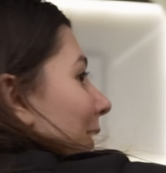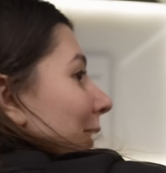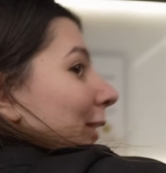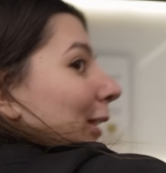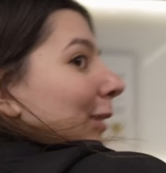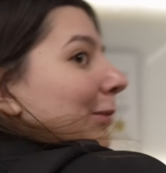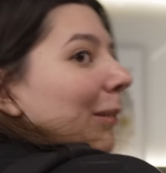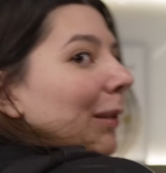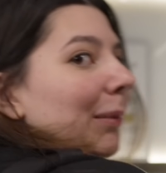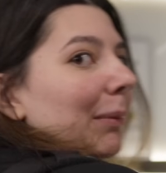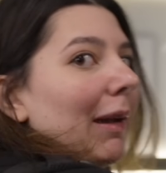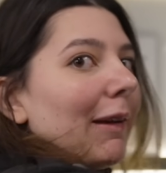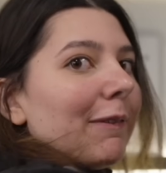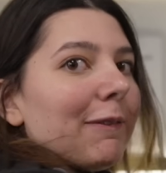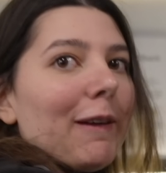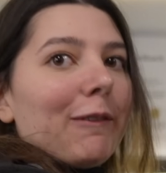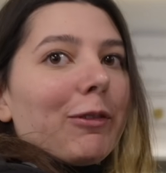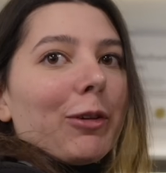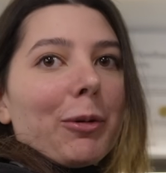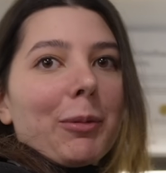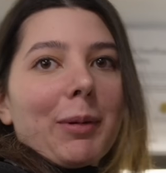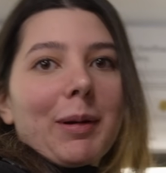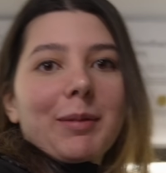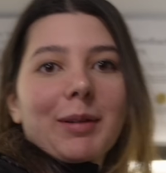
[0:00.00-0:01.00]
This is one of my
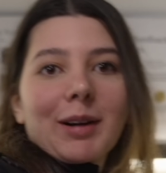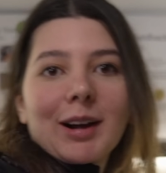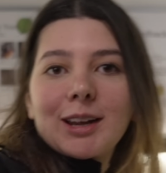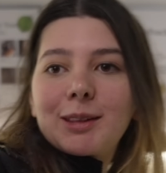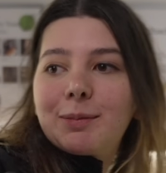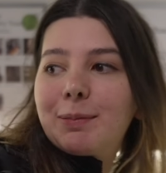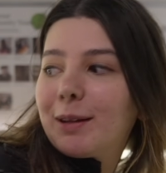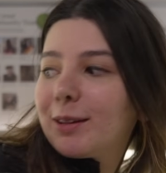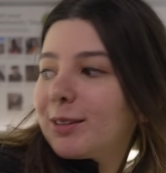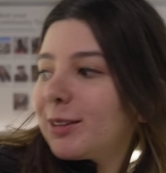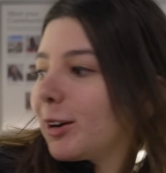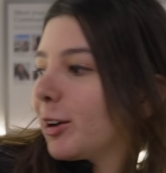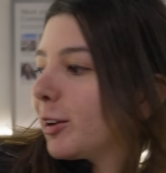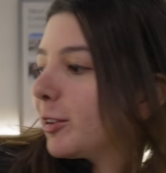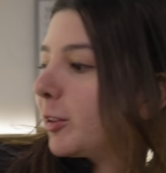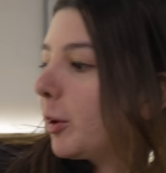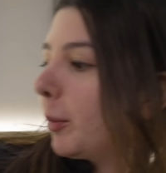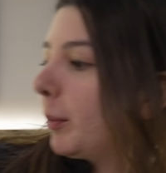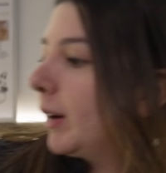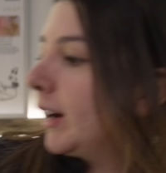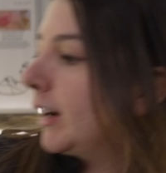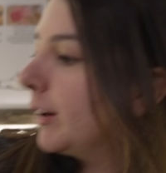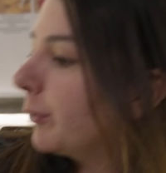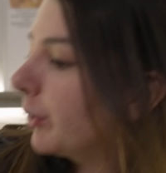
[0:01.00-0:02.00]
favorite WeWorks because there are so
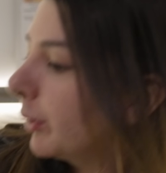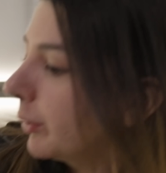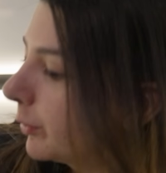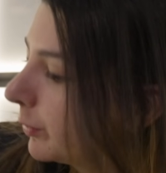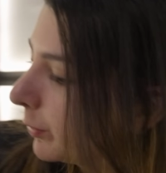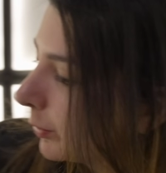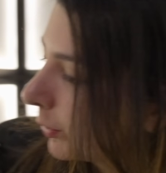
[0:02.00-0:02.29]
many different